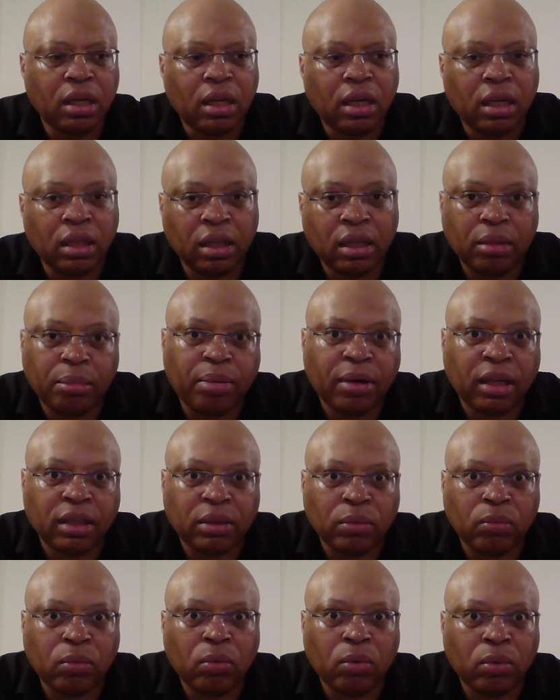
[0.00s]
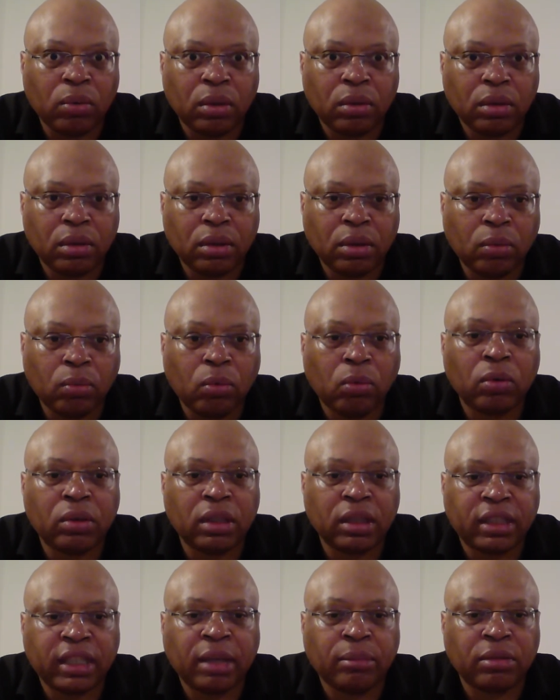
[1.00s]
another party wall award
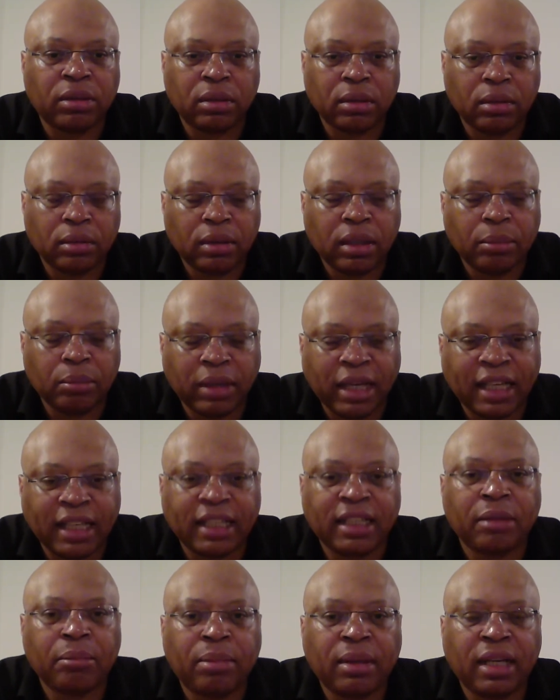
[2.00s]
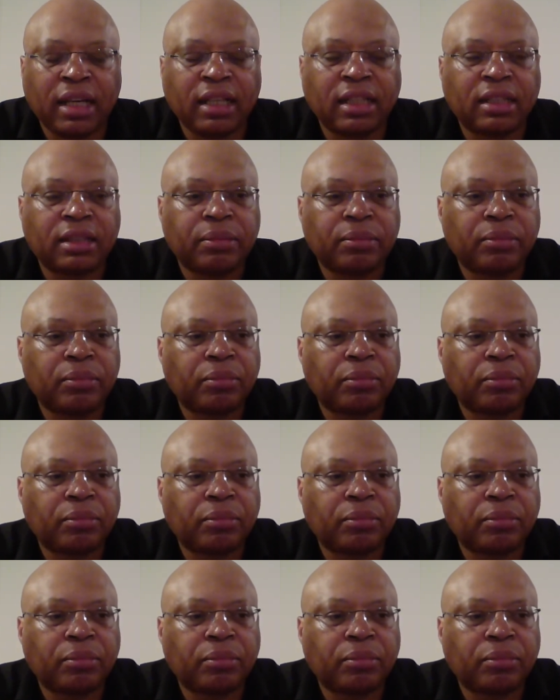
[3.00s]
attempt and get it in place.